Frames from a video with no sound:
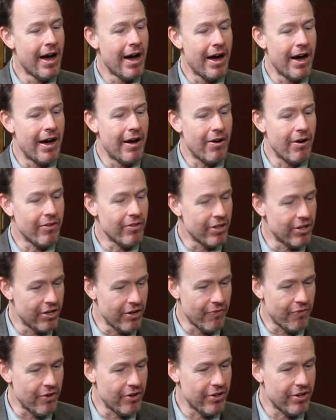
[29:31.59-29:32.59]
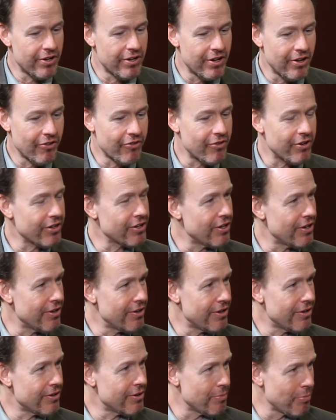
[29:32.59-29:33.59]
the different district
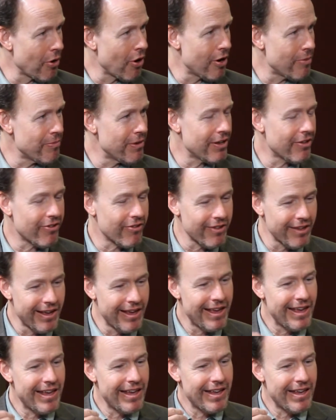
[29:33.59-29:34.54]
departments,